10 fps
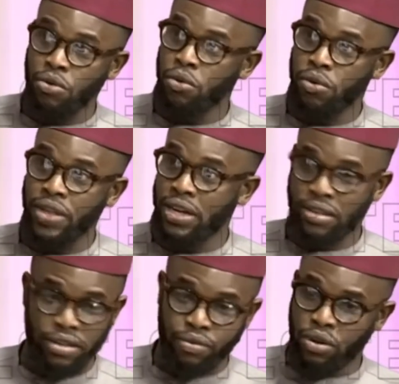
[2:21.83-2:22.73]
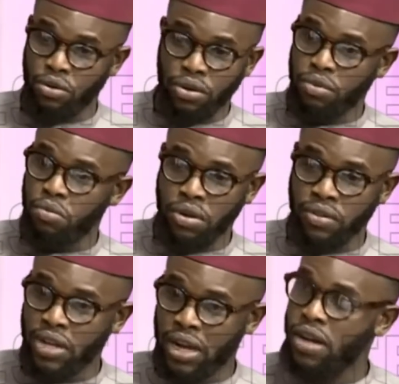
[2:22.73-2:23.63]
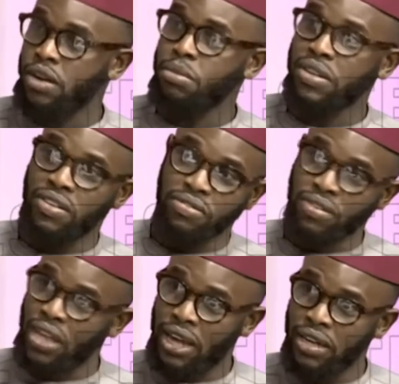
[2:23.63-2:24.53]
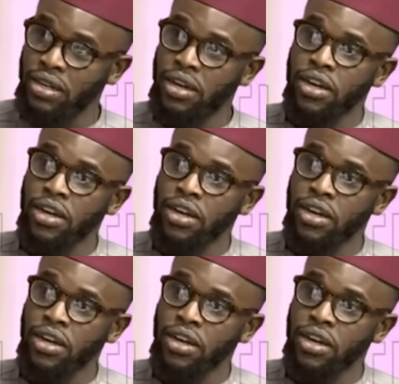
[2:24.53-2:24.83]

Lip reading: or that if we look at what the economists have said.